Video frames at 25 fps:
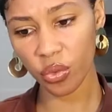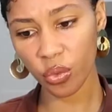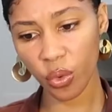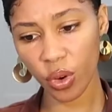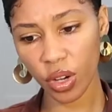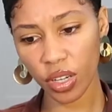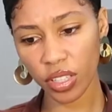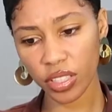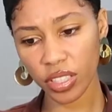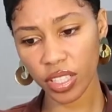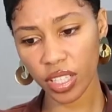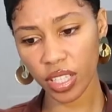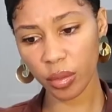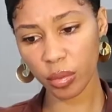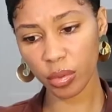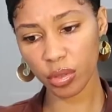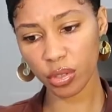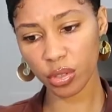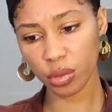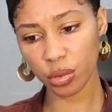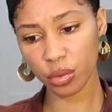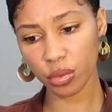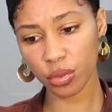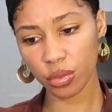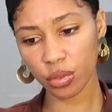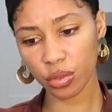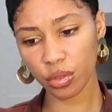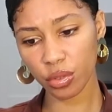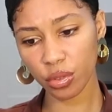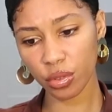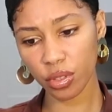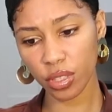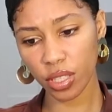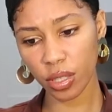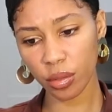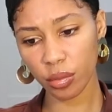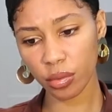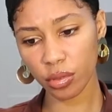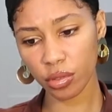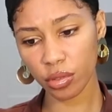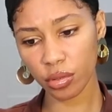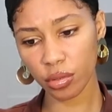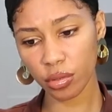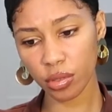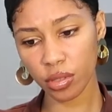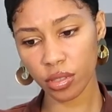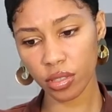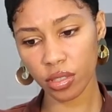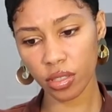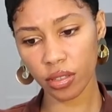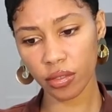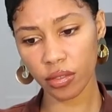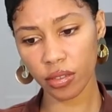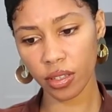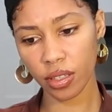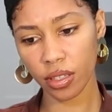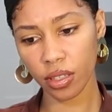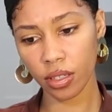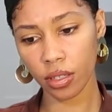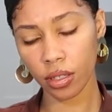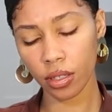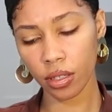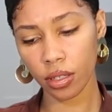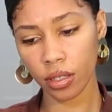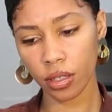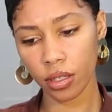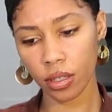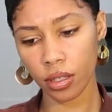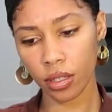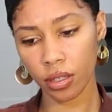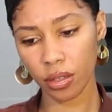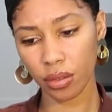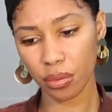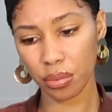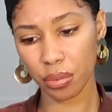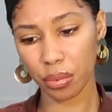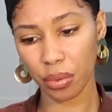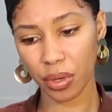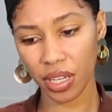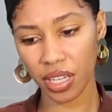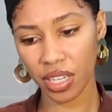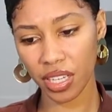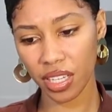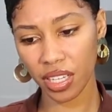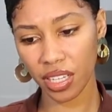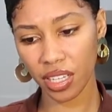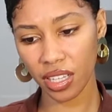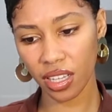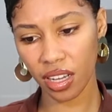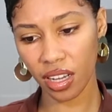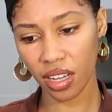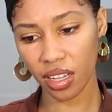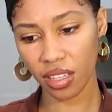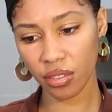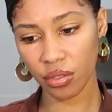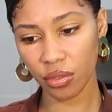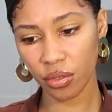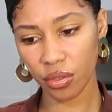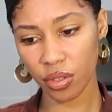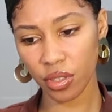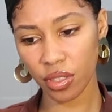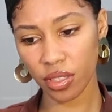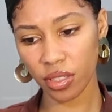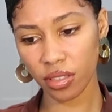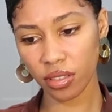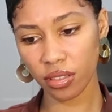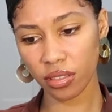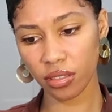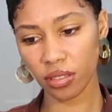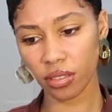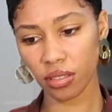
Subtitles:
One tablespoon, 2 tablespoons of what? Olive oil?